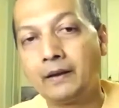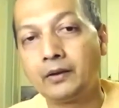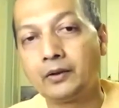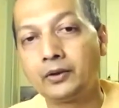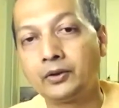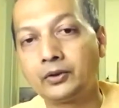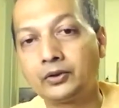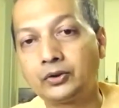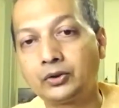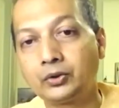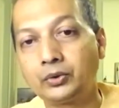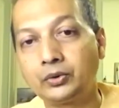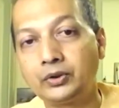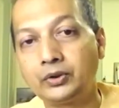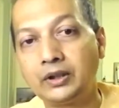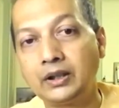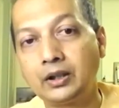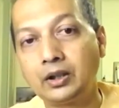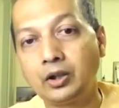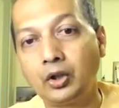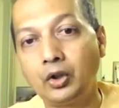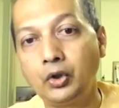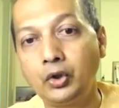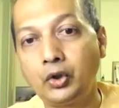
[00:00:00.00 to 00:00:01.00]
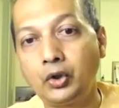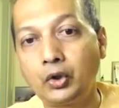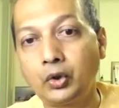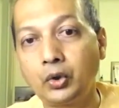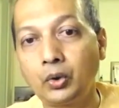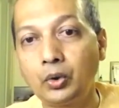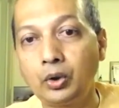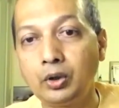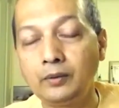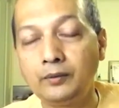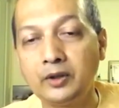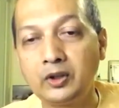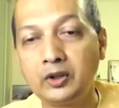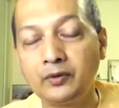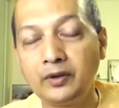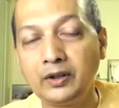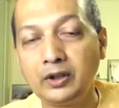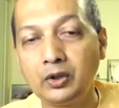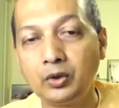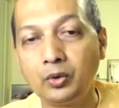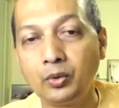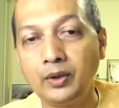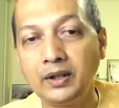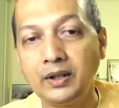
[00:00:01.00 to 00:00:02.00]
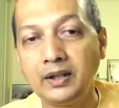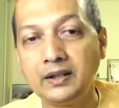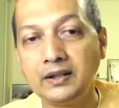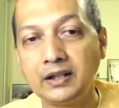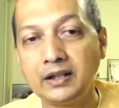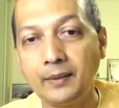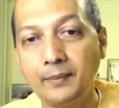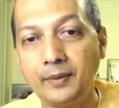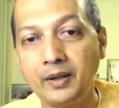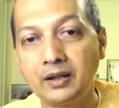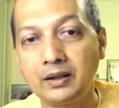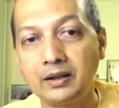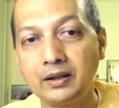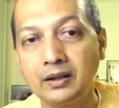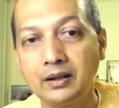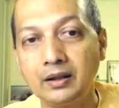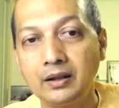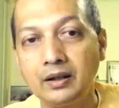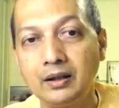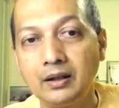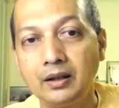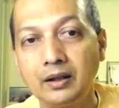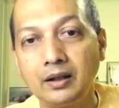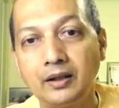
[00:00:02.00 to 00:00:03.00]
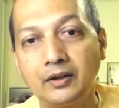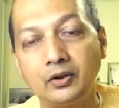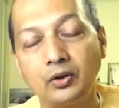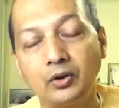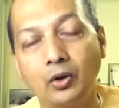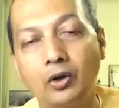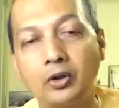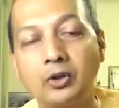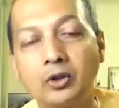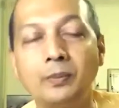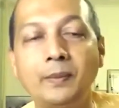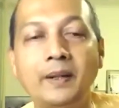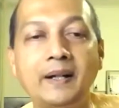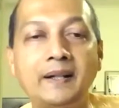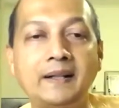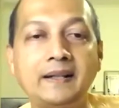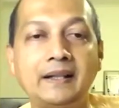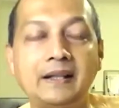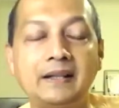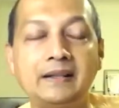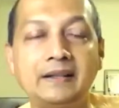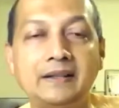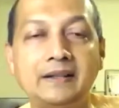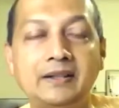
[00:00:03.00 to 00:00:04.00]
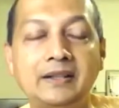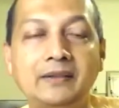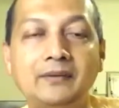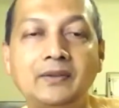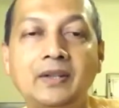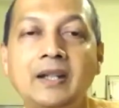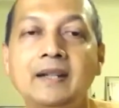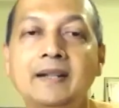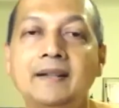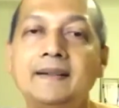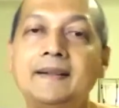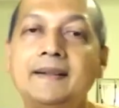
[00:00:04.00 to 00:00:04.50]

So the control which we do in yama is automatically achieved.